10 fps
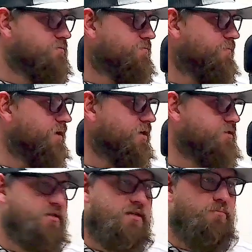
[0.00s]

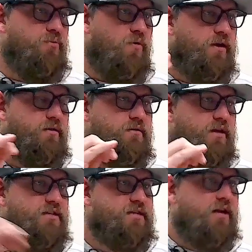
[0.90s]
Because at some point,
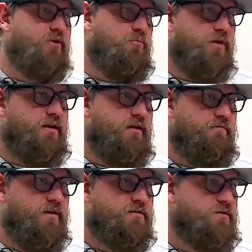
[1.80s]
he's got to go play
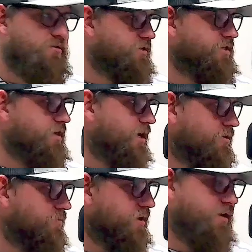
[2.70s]
defense or she's got to go play